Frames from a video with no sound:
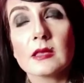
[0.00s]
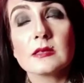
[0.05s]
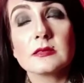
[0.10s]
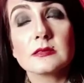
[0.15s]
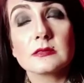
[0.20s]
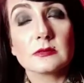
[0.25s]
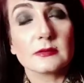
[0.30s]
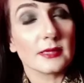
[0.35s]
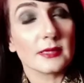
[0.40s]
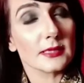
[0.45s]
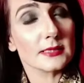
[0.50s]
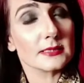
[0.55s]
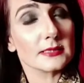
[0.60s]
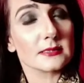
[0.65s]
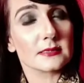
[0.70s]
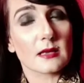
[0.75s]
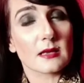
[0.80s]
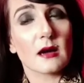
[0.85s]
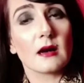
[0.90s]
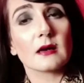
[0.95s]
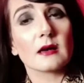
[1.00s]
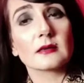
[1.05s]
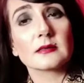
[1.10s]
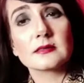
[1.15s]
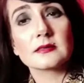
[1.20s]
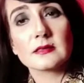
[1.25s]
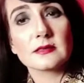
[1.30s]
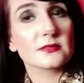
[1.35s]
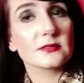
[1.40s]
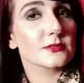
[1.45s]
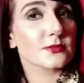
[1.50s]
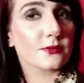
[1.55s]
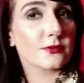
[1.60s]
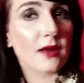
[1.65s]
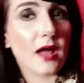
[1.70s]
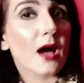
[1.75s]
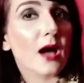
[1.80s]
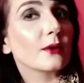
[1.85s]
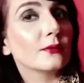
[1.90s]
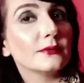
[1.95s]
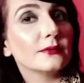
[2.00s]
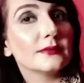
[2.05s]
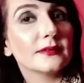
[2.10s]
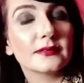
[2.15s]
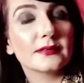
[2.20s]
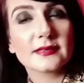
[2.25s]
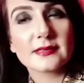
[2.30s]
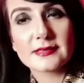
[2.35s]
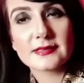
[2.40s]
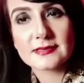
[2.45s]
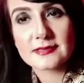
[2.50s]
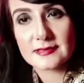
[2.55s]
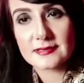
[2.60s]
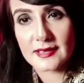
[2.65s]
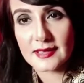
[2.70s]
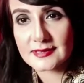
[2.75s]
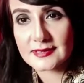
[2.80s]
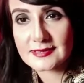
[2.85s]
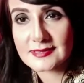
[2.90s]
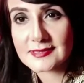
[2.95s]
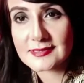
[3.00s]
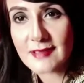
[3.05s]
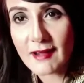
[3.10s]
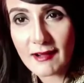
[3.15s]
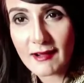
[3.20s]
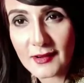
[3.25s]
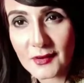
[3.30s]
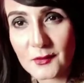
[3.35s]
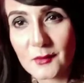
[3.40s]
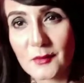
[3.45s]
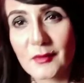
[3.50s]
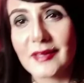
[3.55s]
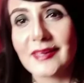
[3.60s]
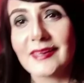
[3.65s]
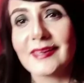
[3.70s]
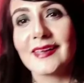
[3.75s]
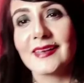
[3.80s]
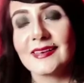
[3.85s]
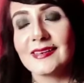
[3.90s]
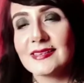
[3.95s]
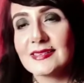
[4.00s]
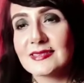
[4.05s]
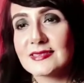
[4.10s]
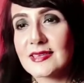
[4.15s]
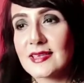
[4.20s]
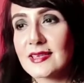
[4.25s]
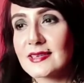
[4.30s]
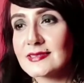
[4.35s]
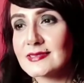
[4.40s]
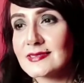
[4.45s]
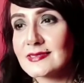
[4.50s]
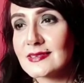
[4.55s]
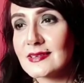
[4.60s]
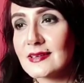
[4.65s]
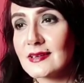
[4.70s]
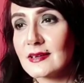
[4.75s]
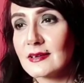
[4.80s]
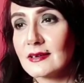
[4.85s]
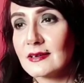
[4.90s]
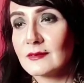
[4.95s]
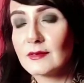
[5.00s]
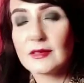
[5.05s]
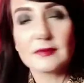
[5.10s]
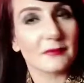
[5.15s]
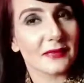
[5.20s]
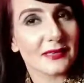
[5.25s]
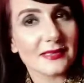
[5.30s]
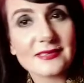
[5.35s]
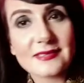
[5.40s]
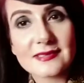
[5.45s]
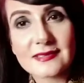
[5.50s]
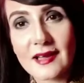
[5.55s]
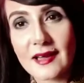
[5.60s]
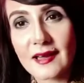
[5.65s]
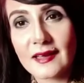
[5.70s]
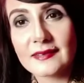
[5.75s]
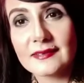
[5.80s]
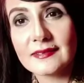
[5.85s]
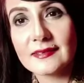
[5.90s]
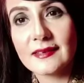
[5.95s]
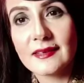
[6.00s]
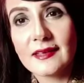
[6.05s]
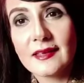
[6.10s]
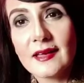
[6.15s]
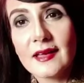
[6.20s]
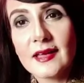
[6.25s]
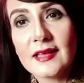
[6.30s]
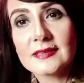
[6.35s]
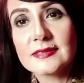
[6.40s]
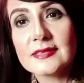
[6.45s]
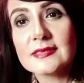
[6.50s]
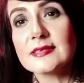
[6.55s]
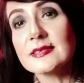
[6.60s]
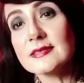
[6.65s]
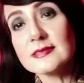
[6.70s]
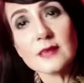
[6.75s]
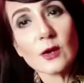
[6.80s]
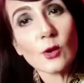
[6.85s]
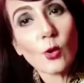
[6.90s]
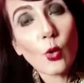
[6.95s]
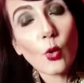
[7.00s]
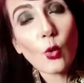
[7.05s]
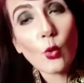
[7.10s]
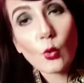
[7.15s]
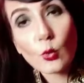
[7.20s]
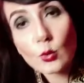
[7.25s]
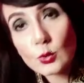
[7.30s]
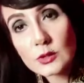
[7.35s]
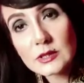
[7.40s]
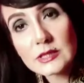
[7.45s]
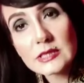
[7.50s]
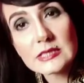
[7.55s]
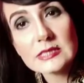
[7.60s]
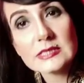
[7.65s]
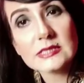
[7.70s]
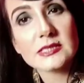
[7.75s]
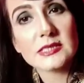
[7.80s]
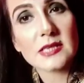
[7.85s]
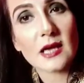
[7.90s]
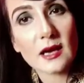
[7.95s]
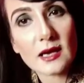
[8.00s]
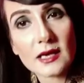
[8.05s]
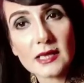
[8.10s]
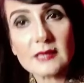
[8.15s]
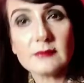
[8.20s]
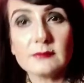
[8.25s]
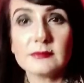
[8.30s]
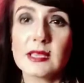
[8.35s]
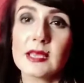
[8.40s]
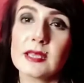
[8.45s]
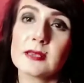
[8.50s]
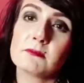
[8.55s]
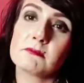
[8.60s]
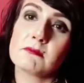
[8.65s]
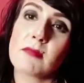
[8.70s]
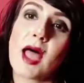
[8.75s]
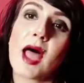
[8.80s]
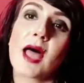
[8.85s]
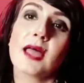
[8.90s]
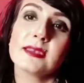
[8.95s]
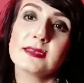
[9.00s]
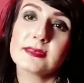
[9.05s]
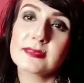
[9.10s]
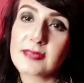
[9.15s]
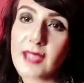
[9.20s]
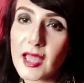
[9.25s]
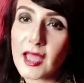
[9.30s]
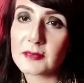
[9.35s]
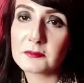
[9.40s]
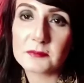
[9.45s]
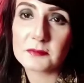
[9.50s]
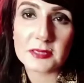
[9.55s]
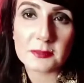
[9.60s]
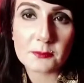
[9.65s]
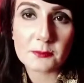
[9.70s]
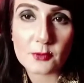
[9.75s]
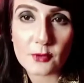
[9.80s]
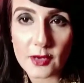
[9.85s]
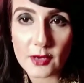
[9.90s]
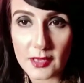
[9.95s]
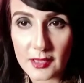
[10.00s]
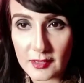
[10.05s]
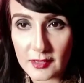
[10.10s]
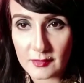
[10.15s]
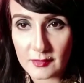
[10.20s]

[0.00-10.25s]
So Ned Stark turns around in his Ned Stark way and he says, "Well, my son, this is the only time that a man can be brave."